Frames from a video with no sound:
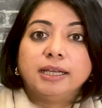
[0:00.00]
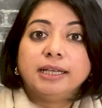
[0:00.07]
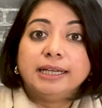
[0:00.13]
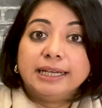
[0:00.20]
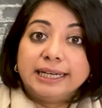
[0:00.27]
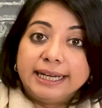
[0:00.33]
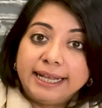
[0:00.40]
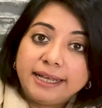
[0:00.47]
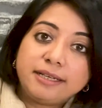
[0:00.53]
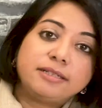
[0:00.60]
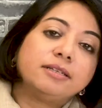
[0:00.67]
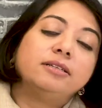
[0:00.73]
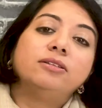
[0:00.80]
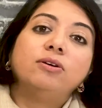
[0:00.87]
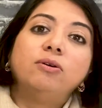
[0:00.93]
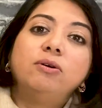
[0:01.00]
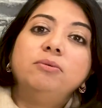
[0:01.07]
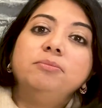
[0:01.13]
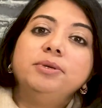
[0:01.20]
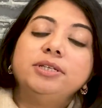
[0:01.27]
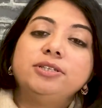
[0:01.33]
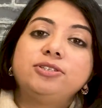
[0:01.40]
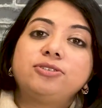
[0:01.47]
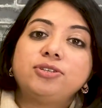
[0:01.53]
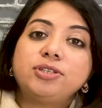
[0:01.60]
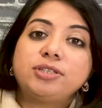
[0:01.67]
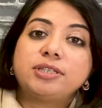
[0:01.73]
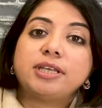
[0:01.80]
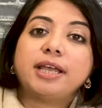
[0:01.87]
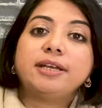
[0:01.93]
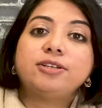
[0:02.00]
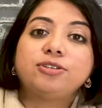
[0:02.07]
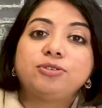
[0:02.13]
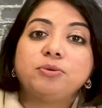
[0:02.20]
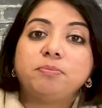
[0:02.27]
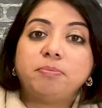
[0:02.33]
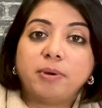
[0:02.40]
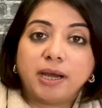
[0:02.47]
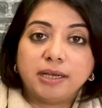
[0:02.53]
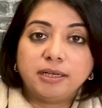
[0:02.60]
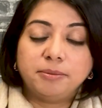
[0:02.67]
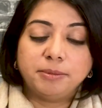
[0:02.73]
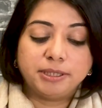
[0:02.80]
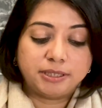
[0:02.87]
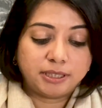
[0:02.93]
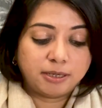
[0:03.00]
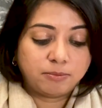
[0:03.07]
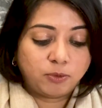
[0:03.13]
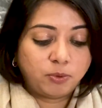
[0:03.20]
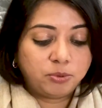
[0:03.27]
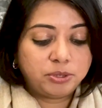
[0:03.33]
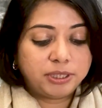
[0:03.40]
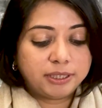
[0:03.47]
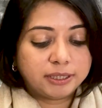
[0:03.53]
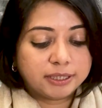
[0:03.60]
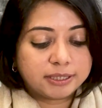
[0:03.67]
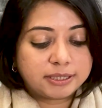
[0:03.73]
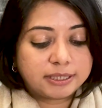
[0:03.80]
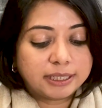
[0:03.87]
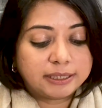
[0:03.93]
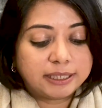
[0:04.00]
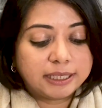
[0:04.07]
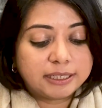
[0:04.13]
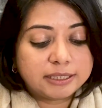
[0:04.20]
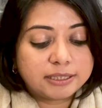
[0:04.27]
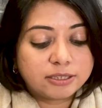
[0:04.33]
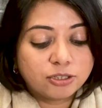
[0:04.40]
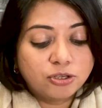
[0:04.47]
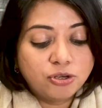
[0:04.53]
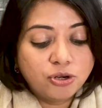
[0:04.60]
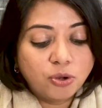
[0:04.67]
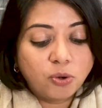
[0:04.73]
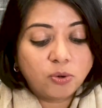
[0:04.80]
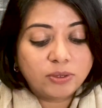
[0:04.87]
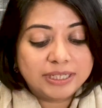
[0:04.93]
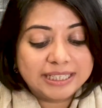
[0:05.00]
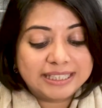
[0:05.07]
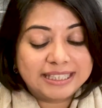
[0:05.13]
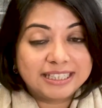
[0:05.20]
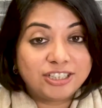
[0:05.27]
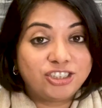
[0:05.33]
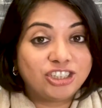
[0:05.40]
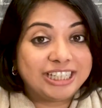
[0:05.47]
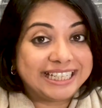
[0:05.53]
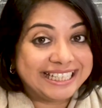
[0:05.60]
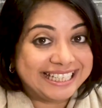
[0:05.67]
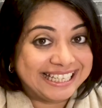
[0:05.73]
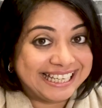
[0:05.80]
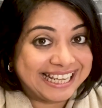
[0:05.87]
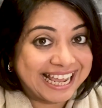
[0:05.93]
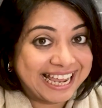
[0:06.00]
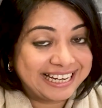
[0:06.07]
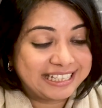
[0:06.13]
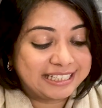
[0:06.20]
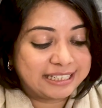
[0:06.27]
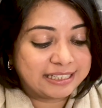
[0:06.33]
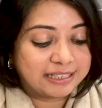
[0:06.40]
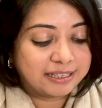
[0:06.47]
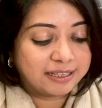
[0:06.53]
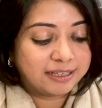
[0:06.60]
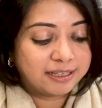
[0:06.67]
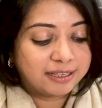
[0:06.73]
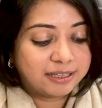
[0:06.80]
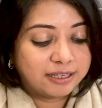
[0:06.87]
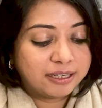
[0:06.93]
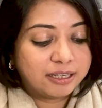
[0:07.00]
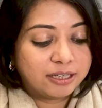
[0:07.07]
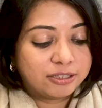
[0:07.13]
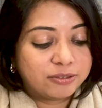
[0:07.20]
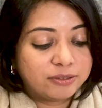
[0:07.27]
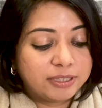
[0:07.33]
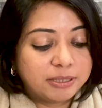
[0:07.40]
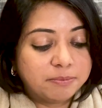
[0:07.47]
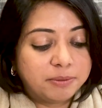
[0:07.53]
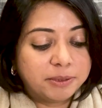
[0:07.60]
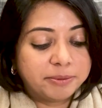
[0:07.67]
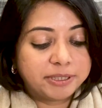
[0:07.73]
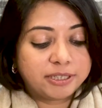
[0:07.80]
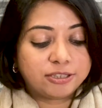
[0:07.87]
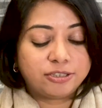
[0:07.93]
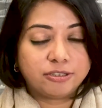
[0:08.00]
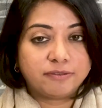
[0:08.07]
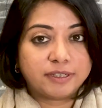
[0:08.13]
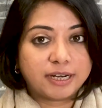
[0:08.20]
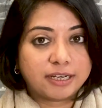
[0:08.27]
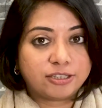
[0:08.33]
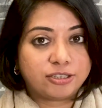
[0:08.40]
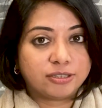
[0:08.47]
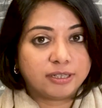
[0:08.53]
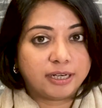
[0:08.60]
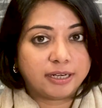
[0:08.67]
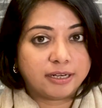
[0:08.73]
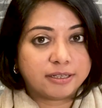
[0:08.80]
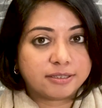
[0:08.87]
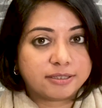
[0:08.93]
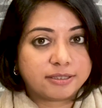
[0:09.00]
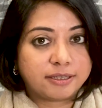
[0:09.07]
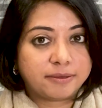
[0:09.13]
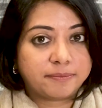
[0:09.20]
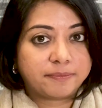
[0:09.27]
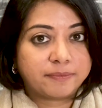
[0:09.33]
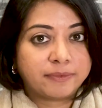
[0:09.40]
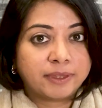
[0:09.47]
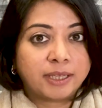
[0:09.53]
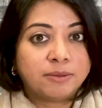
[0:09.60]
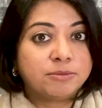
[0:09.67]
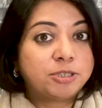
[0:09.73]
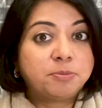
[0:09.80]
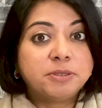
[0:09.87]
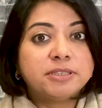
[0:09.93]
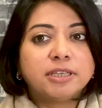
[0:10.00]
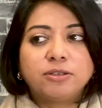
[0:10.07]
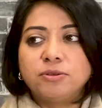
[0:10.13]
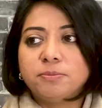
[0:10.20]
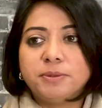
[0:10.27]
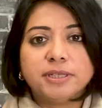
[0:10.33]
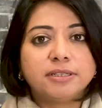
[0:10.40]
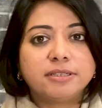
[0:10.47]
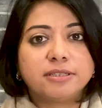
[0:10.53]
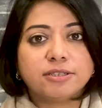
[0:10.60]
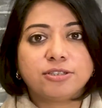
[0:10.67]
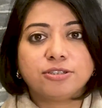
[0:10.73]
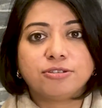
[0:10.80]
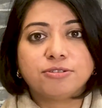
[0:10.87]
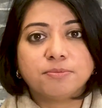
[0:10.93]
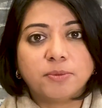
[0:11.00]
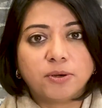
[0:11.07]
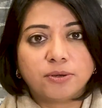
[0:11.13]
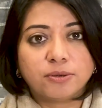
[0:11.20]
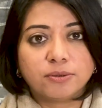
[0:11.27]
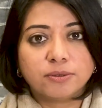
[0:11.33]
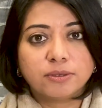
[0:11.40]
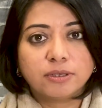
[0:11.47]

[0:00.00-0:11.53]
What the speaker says: Later, the Home Ministry said to Parliament, and I'm quoting this, that there is no decision yet to the implementation of a national NRC, which means there could be a decision tomorrow.